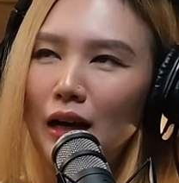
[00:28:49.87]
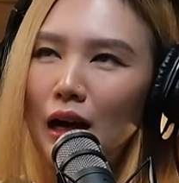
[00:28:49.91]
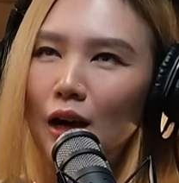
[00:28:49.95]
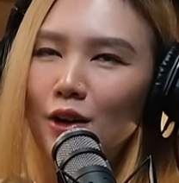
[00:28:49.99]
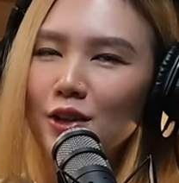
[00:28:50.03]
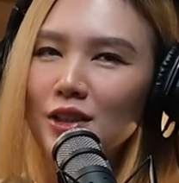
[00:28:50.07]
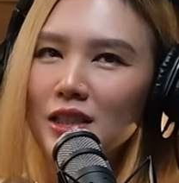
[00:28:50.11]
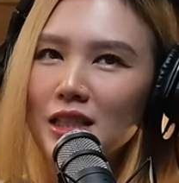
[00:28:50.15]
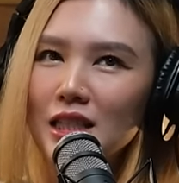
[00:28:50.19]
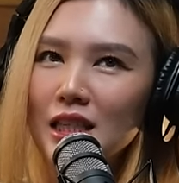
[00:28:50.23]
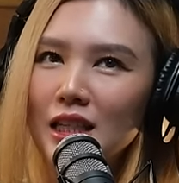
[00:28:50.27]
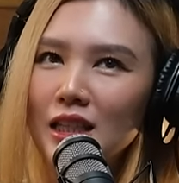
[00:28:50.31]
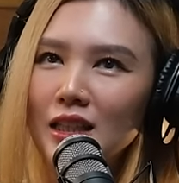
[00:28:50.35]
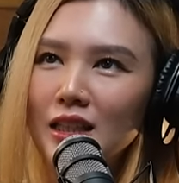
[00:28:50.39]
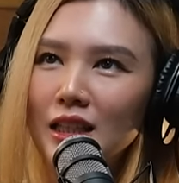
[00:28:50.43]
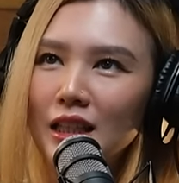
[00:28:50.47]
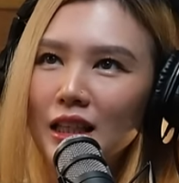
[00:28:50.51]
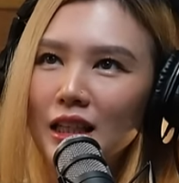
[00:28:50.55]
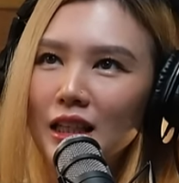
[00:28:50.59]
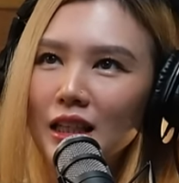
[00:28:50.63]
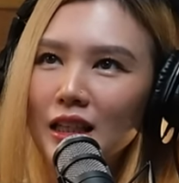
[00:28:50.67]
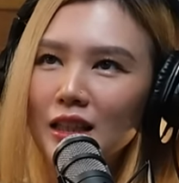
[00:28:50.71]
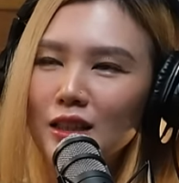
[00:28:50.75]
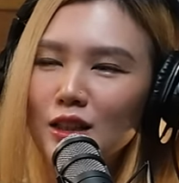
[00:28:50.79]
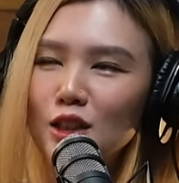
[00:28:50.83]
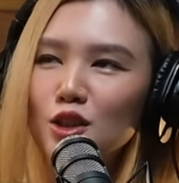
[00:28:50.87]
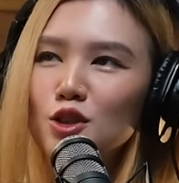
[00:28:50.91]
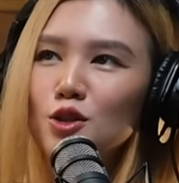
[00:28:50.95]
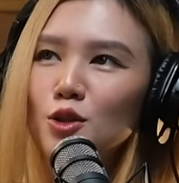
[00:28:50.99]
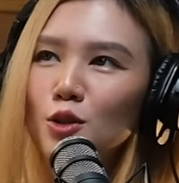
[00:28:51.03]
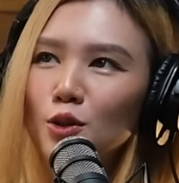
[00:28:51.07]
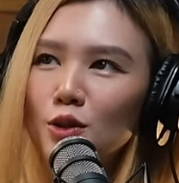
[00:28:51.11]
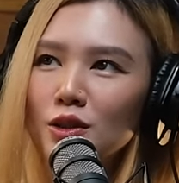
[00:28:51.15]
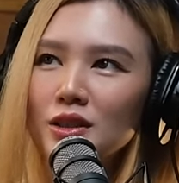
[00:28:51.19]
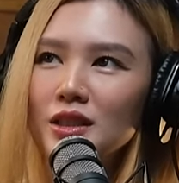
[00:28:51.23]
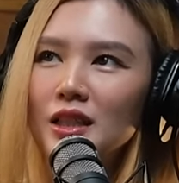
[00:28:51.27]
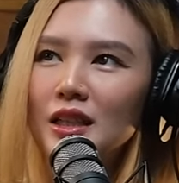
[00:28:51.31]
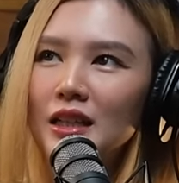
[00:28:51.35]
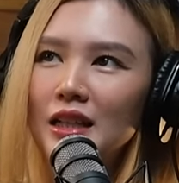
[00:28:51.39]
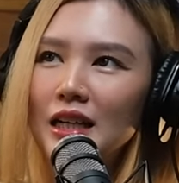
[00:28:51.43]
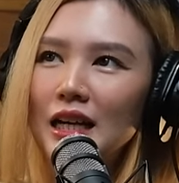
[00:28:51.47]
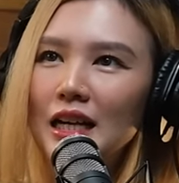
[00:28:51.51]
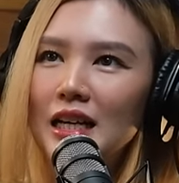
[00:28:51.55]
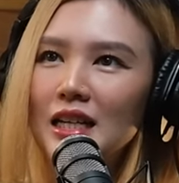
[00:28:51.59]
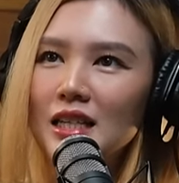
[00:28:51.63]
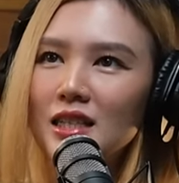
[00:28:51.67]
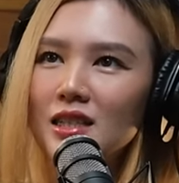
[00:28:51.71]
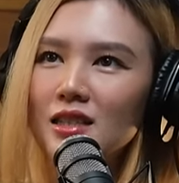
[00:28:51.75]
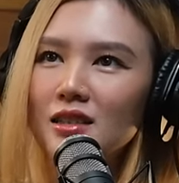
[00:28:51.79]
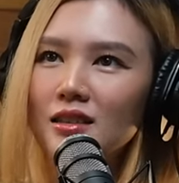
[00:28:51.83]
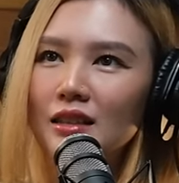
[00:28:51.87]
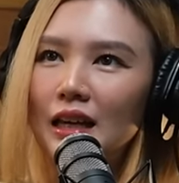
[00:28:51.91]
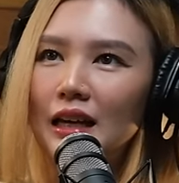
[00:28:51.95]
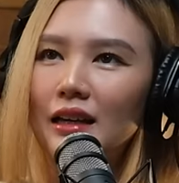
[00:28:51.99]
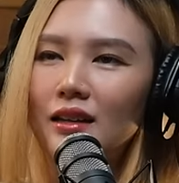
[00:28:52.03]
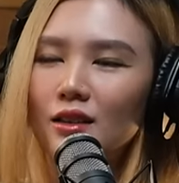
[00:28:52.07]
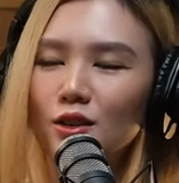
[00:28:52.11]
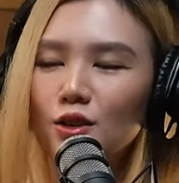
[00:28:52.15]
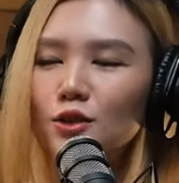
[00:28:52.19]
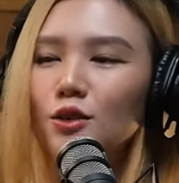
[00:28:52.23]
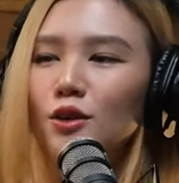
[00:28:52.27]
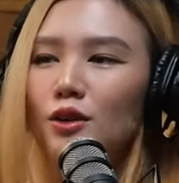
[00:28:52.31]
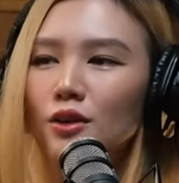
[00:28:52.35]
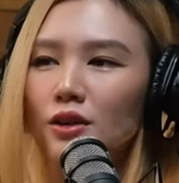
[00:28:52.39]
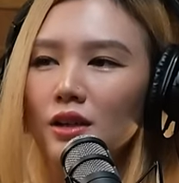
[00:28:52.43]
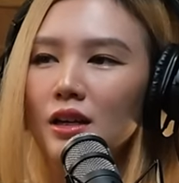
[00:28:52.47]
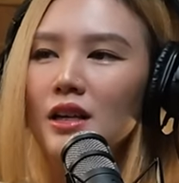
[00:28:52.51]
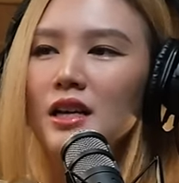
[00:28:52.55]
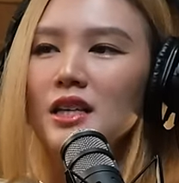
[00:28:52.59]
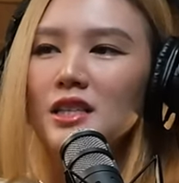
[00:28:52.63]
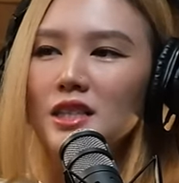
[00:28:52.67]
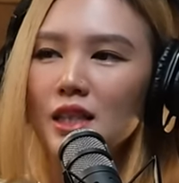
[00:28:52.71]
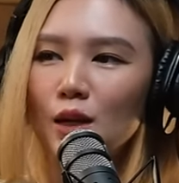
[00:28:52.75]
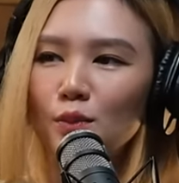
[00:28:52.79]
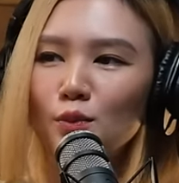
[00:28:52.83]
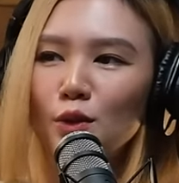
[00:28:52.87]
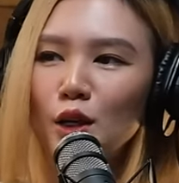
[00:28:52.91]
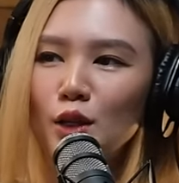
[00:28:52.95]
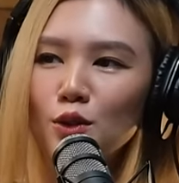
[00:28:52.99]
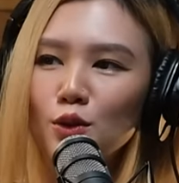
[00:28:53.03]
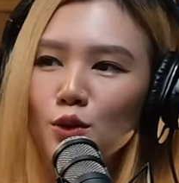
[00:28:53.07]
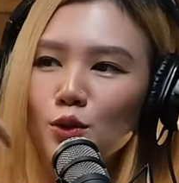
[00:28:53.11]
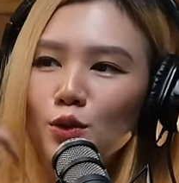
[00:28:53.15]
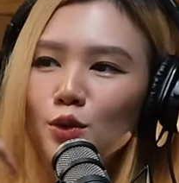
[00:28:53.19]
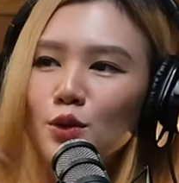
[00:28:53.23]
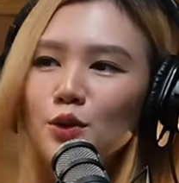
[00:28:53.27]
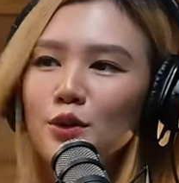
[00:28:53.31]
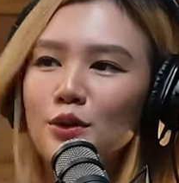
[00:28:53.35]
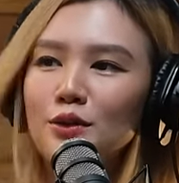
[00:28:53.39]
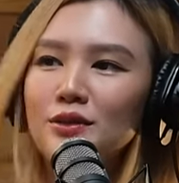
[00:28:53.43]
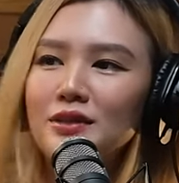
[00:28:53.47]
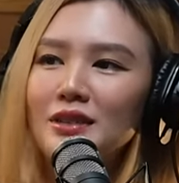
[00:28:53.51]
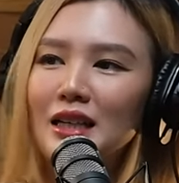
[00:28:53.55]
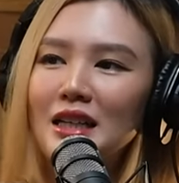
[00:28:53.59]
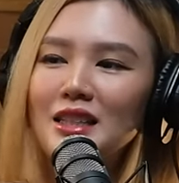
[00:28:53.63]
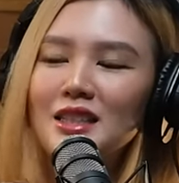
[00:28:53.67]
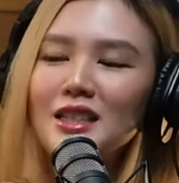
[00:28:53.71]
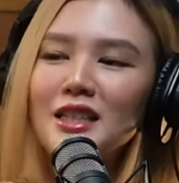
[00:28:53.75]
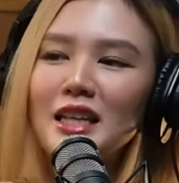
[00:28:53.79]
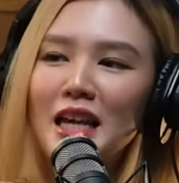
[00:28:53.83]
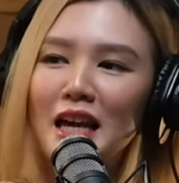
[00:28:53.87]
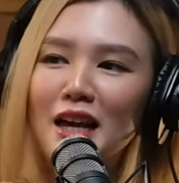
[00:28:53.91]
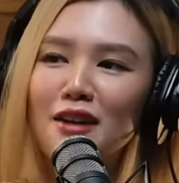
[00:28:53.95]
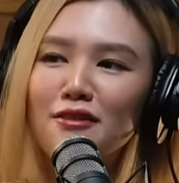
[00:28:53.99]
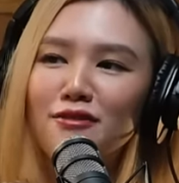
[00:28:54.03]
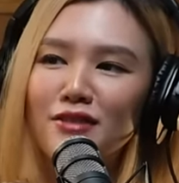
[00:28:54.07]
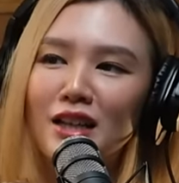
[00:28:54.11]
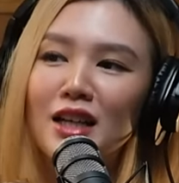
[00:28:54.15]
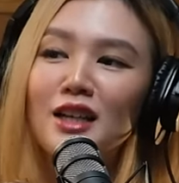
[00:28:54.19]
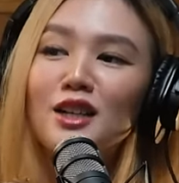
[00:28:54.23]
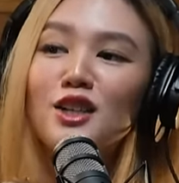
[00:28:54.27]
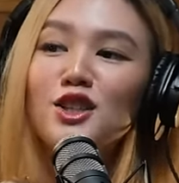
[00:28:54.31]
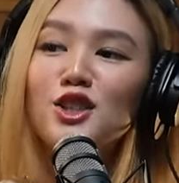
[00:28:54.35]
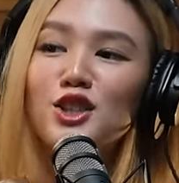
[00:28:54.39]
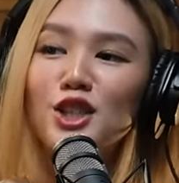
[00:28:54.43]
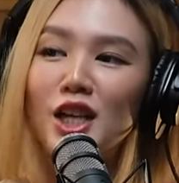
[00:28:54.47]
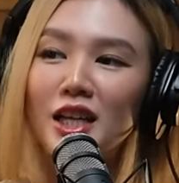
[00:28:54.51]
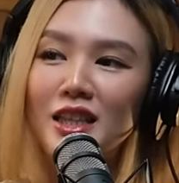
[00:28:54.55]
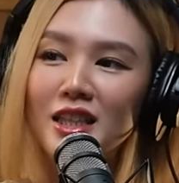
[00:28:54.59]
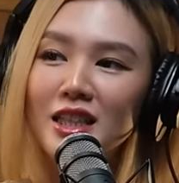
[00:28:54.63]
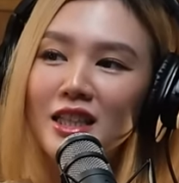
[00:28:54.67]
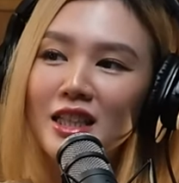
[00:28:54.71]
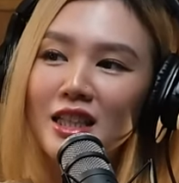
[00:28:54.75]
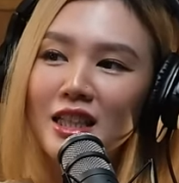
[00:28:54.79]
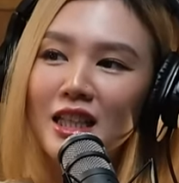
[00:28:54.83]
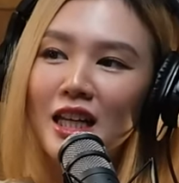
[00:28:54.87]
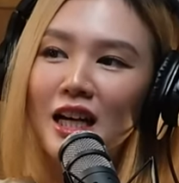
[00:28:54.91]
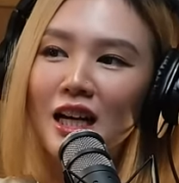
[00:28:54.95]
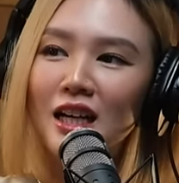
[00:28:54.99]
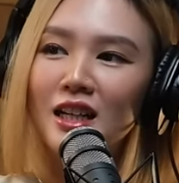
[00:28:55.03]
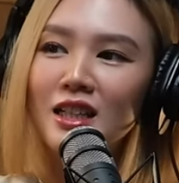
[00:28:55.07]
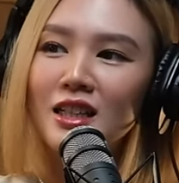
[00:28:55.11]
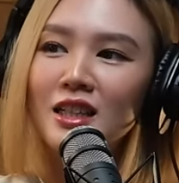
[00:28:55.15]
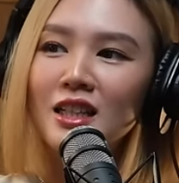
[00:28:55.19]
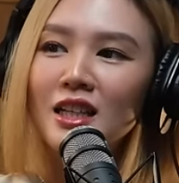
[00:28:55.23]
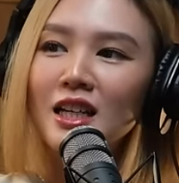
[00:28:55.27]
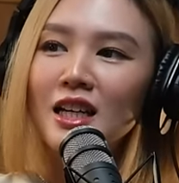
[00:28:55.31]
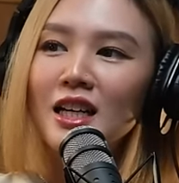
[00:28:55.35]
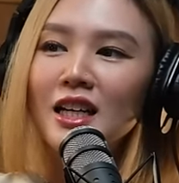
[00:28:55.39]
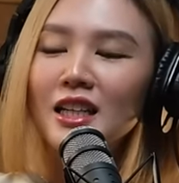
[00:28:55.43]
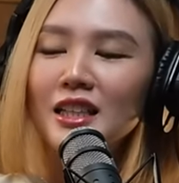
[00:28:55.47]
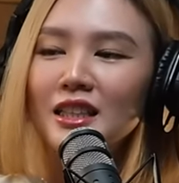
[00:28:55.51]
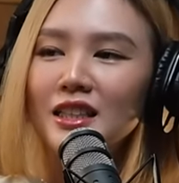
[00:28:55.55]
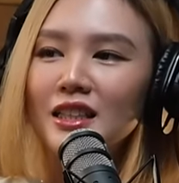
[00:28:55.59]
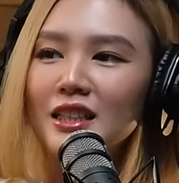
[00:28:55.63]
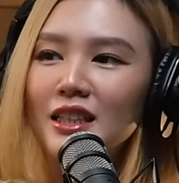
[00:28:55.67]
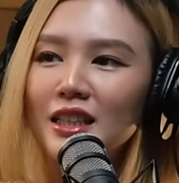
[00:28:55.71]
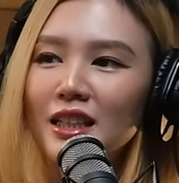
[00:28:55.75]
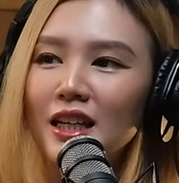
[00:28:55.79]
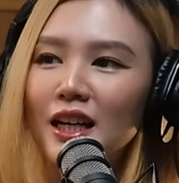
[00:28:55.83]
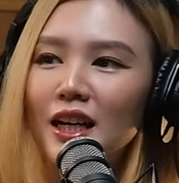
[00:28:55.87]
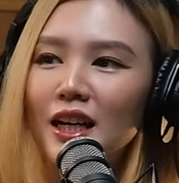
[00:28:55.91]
how to say, they disclose her as like, you know, someone who doesn't have like a gender lah. Mm. Sorry, the,